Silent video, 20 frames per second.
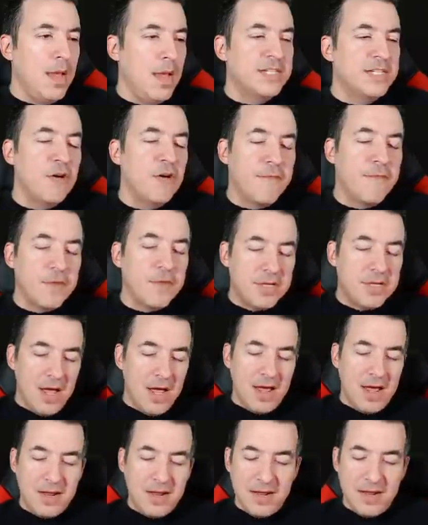So
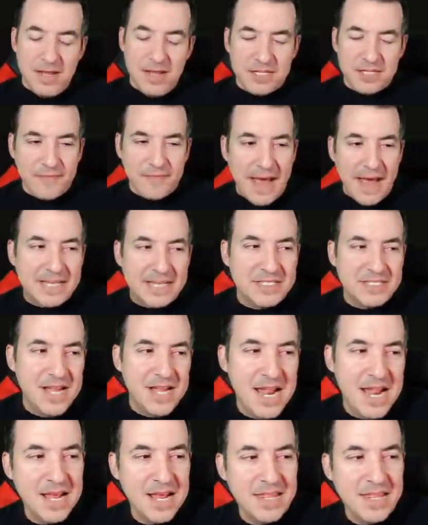Verdun is
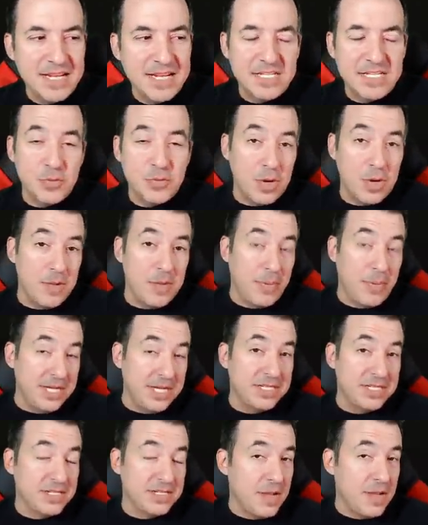fascinating, and this is one of the
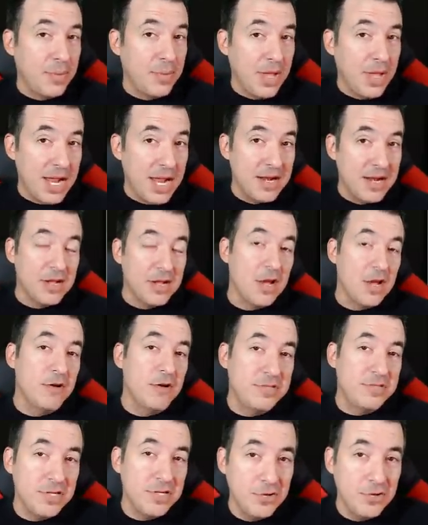places I'm planning to go
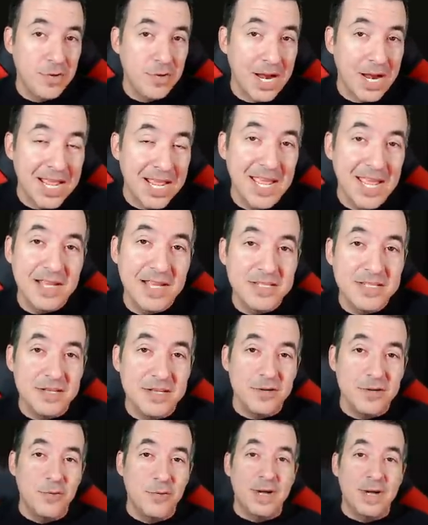to when I get
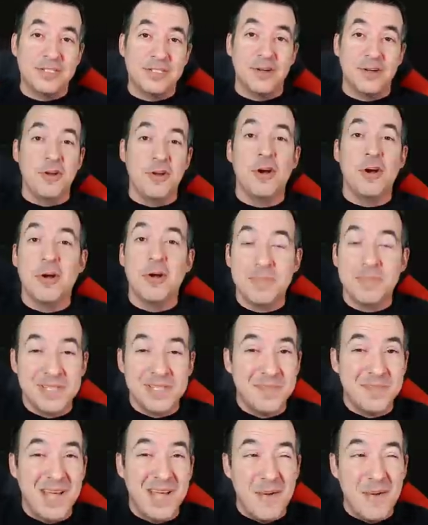to Western Europe
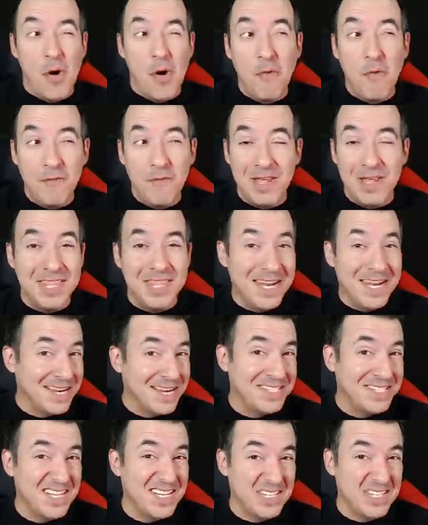sometime, hopefully in the
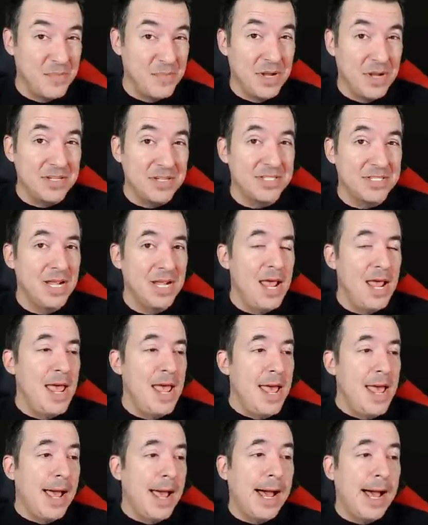next 6 months.
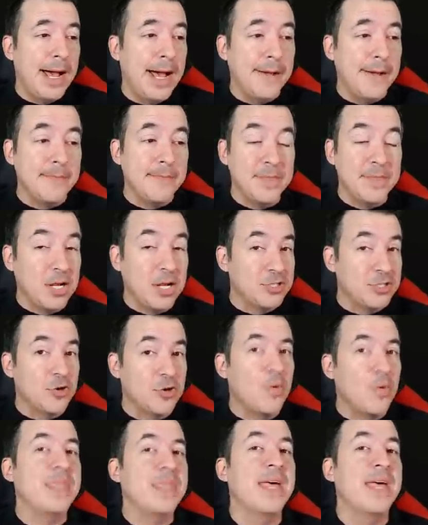Not sure
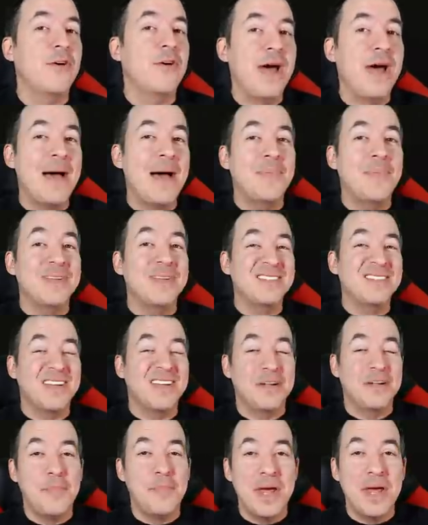when that'll happen. It's
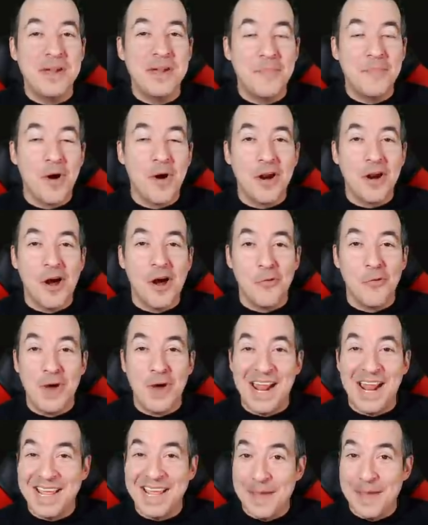going to depend in part on
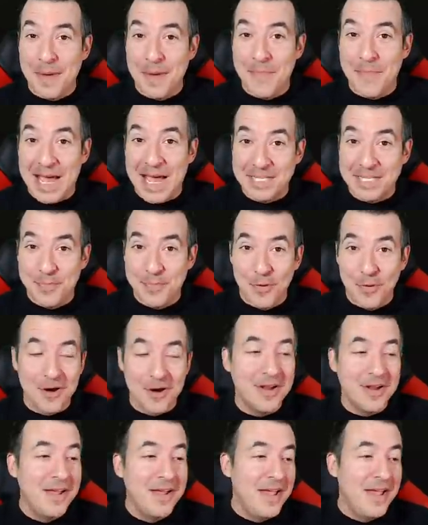when I can get my
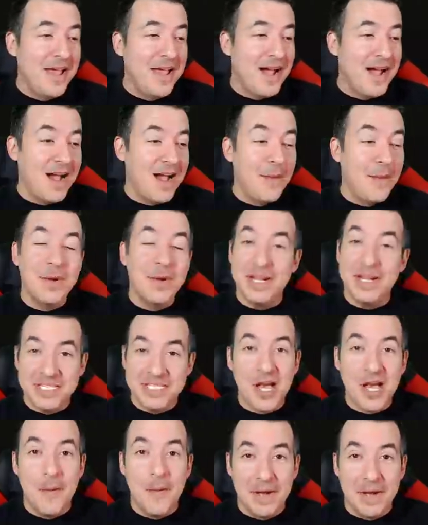passport, but it's
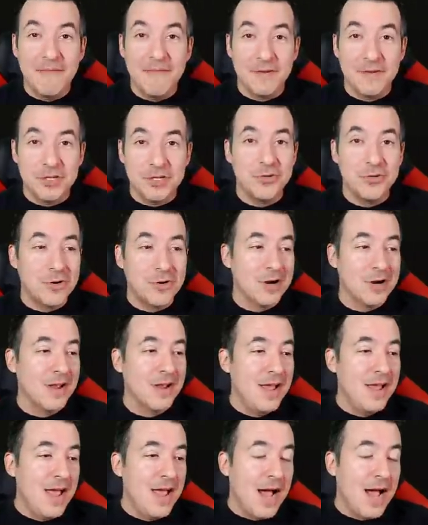coming for sure.
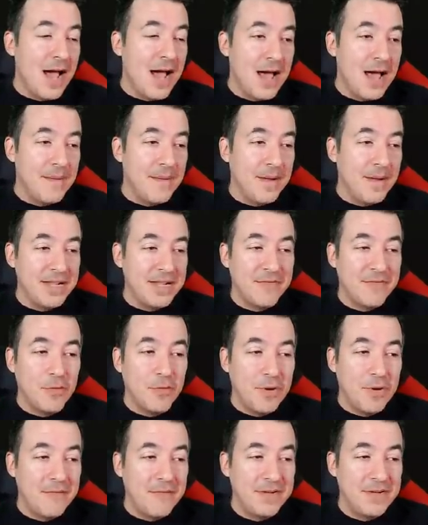I
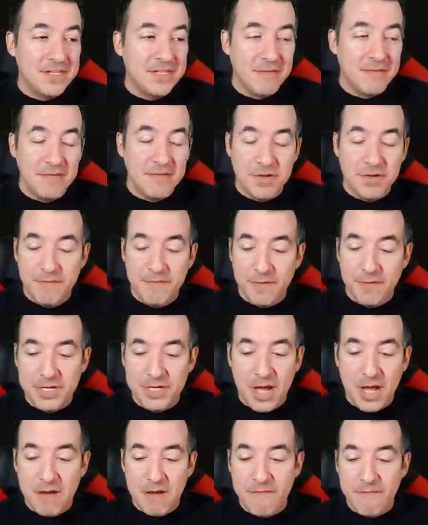definitely want to visit
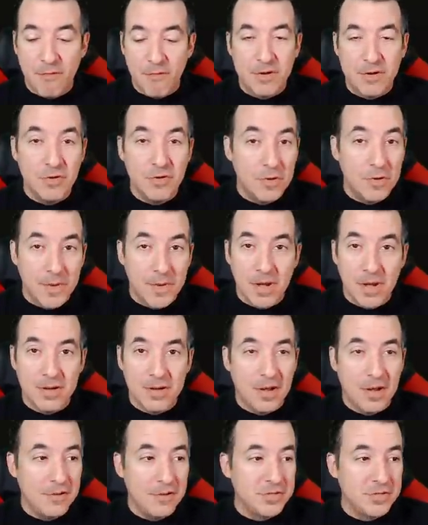Verdun, Fort Douaumont,
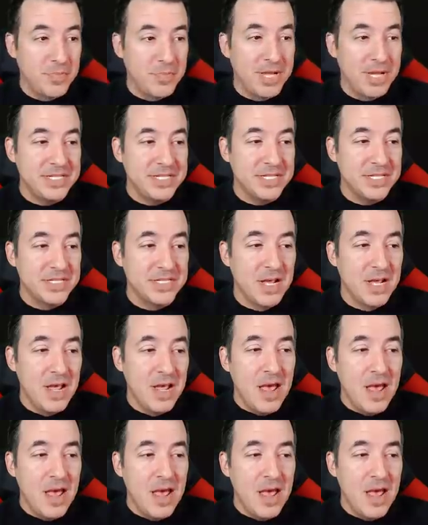all those places.